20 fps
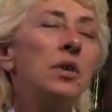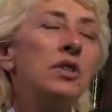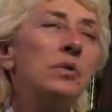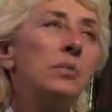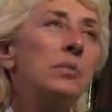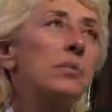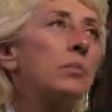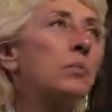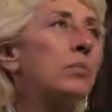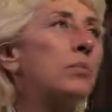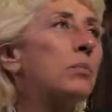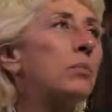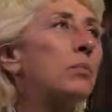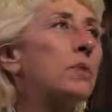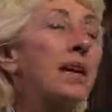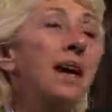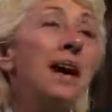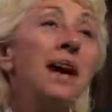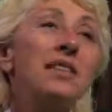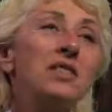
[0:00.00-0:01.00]

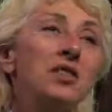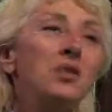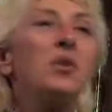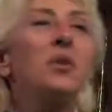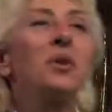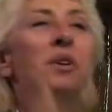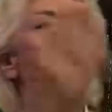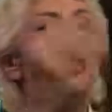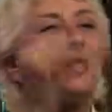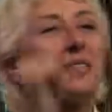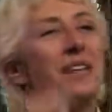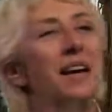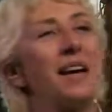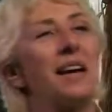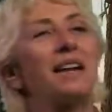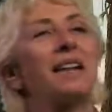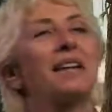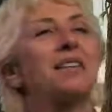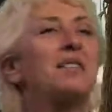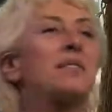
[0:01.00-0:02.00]
Schrodinger's
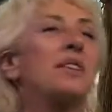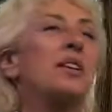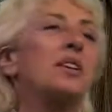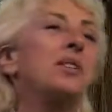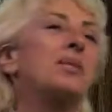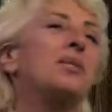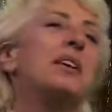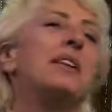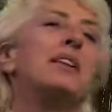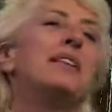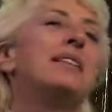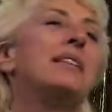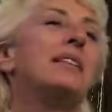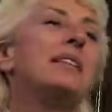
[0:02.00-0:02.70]
cat. That's right. You can't.